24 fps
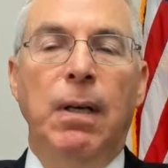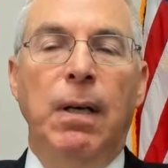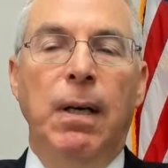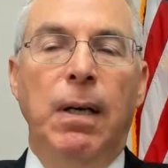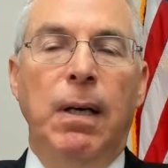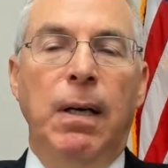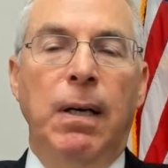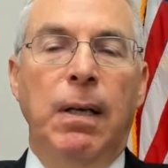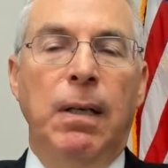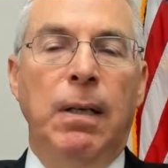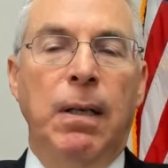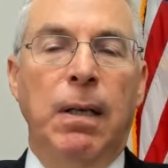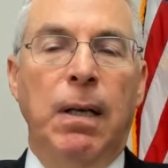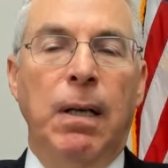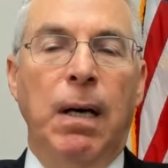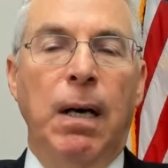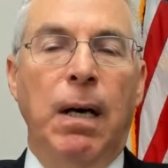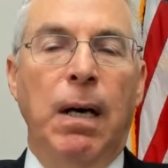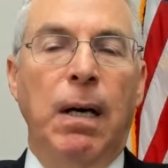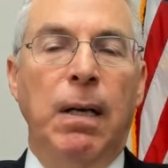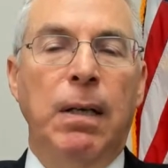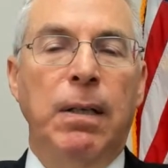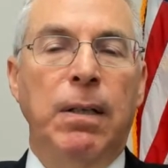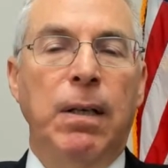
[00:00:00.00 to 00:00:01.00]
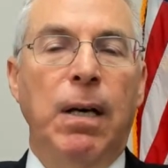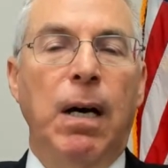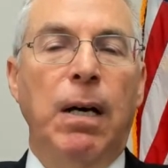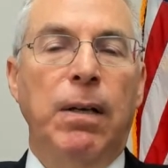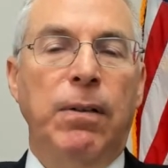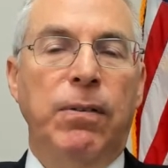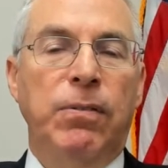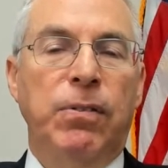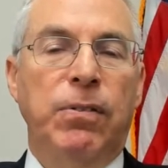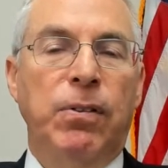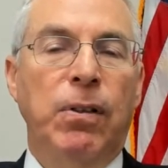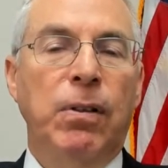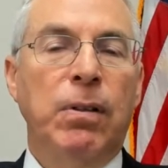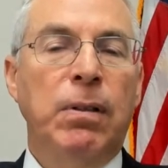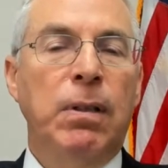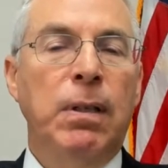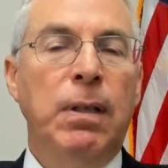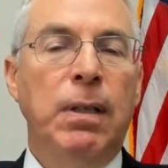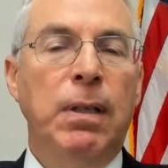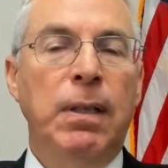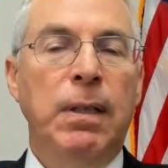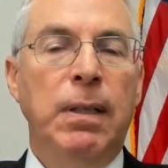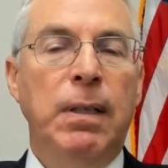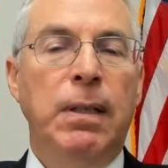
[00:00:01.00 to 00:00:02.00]
And I
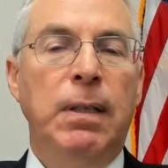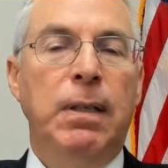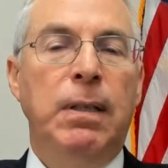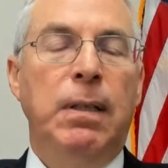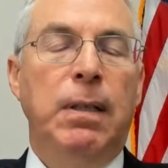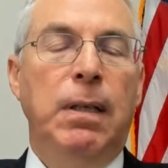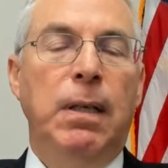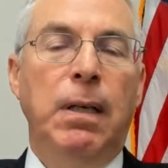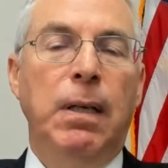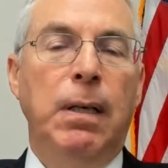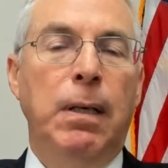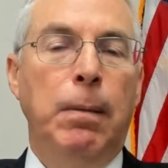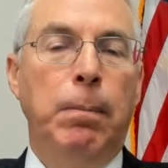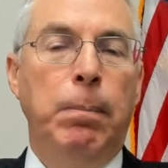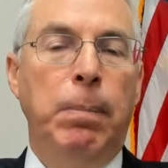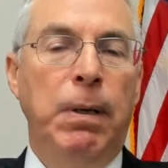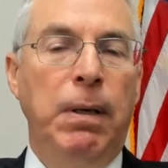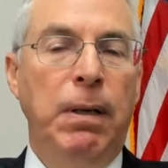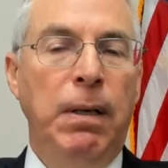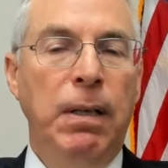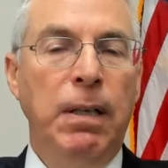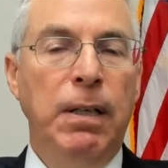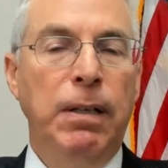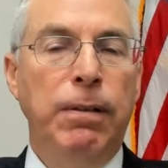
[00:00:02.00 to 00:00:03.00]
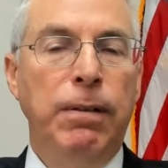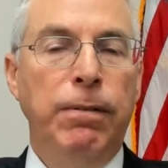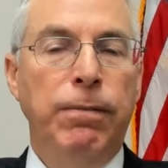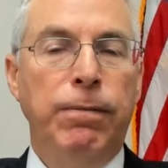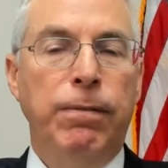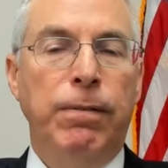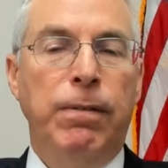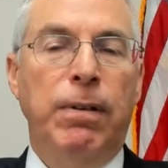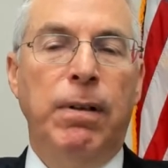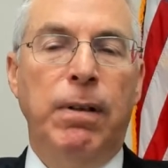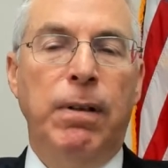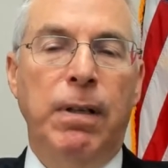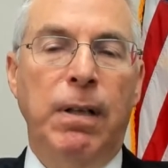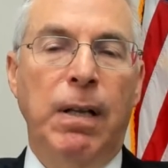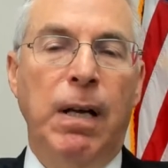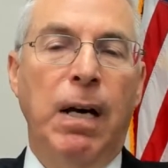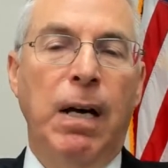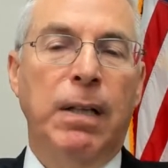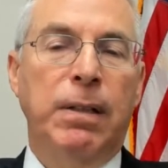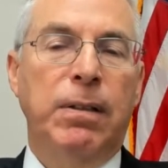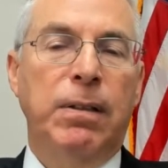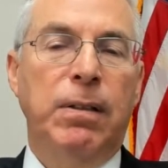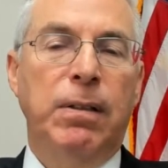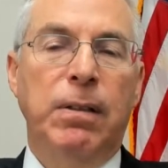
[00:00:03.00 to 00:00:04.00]
certainly believe
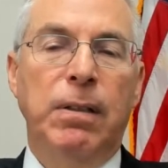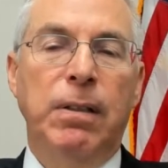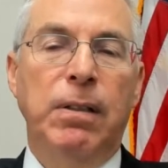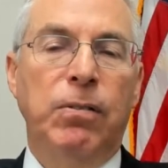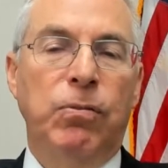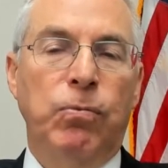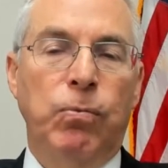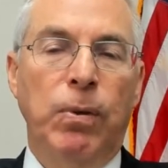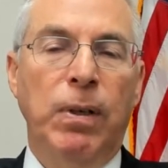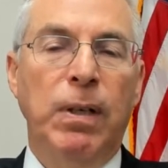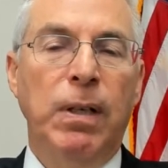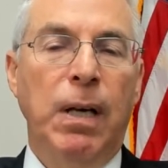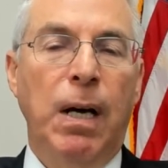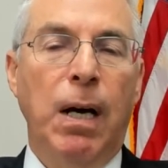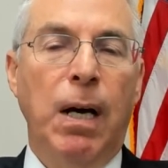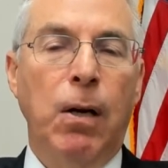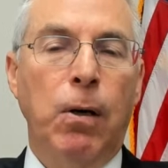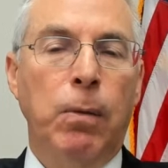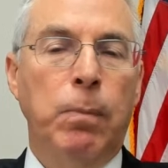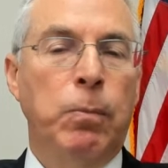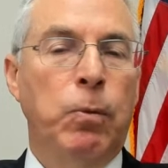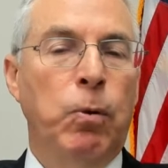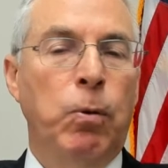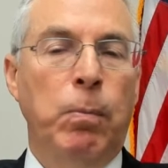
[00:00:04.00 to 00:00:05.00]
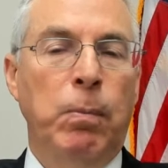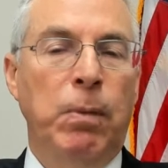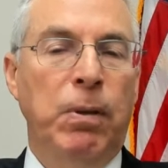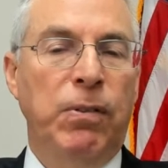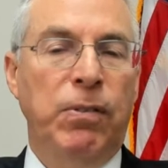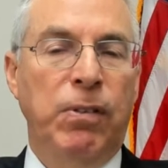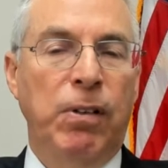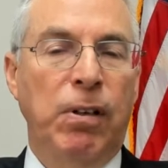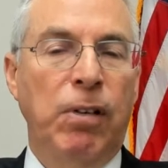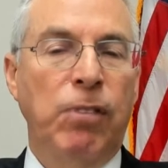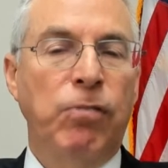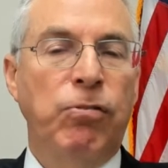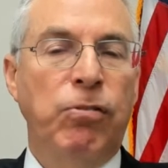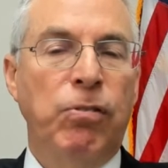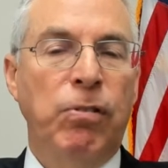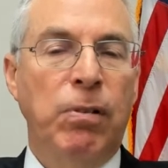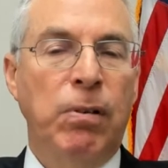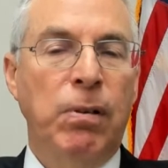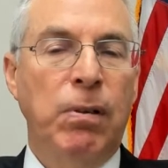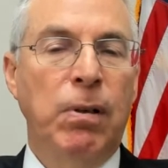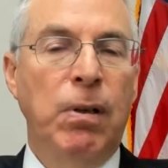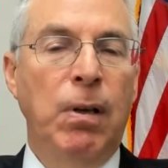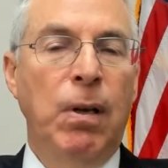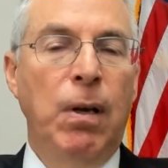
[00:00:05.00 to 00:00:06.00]
that Israeli Arab
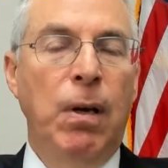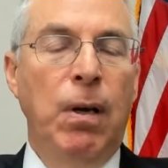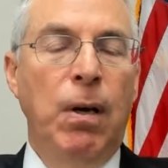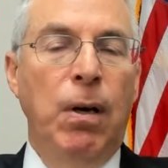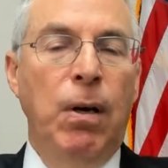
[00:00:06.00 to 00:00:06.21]
normalization